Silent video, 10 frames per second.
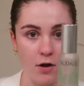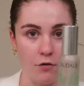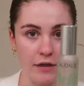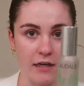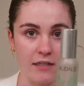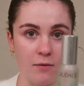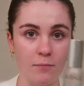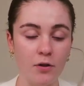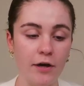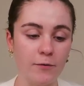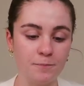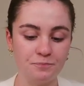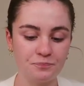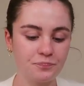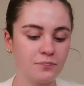but I'll link it down below.
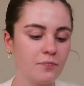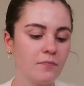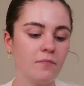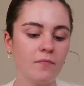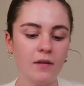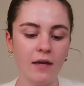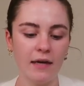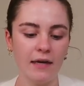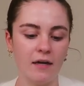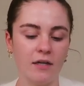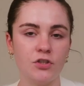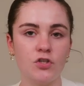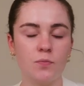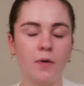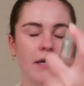And I
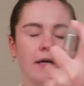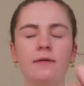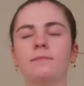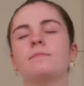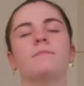just spray it.